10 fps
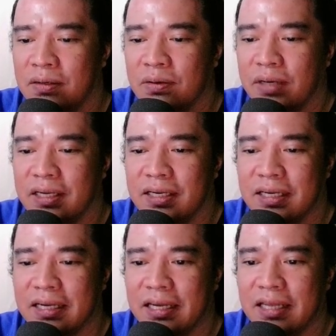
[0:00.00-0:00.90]
Okay,
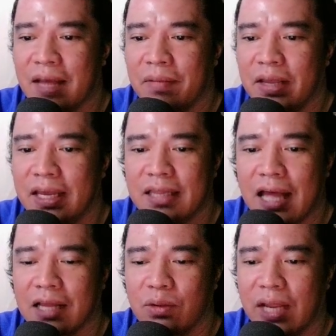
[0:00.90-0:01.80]
it
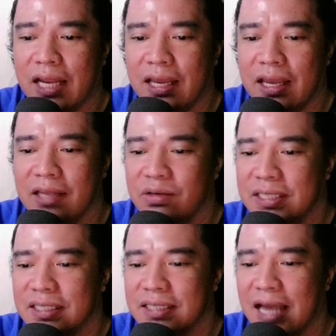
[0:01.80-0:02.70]
actually
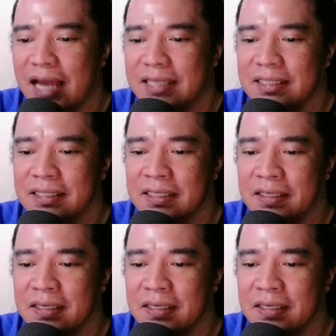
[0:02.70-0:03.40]
increases, guys.